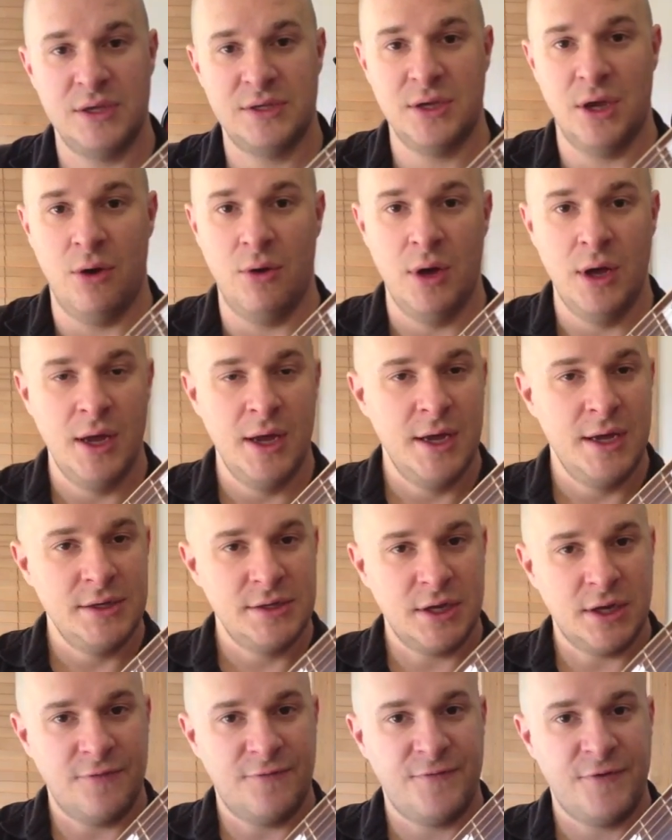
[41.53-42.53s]
So
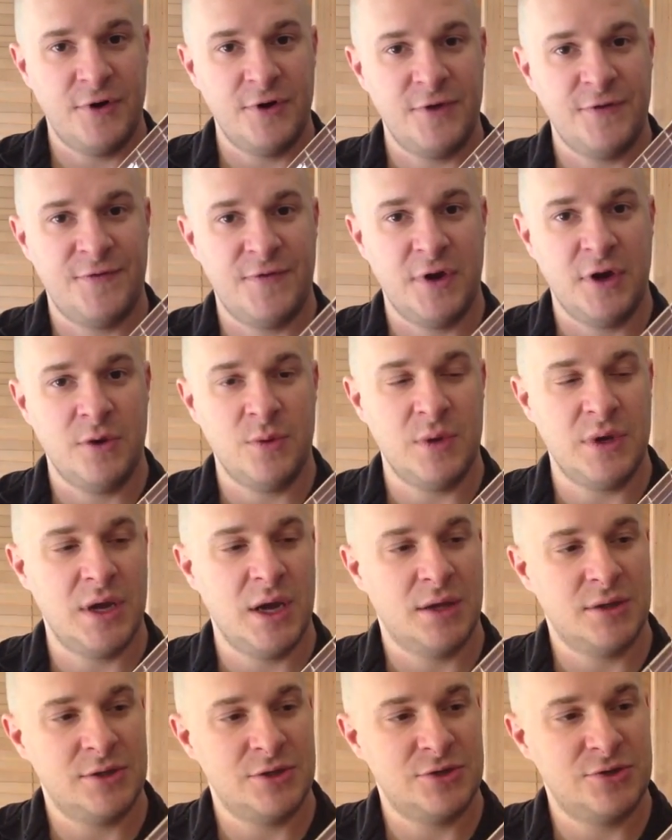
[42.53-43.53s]
take your first finger, we
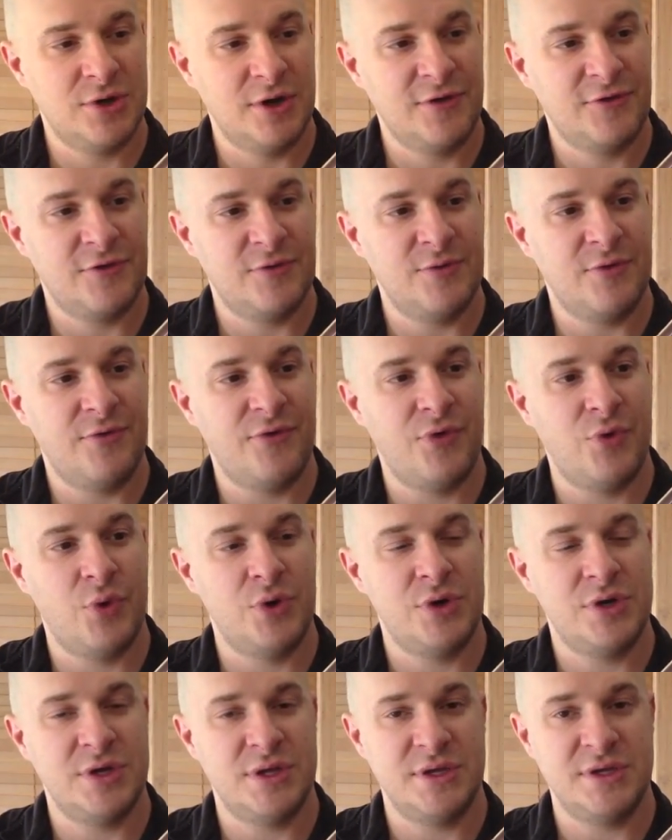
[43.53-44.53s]
count the strings from the
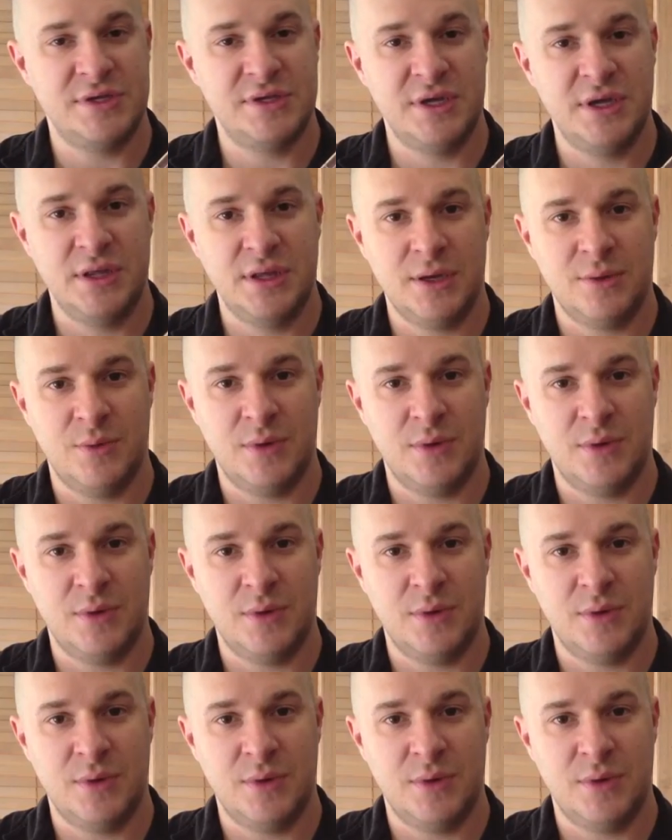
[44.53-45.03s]
floor to the ceiling,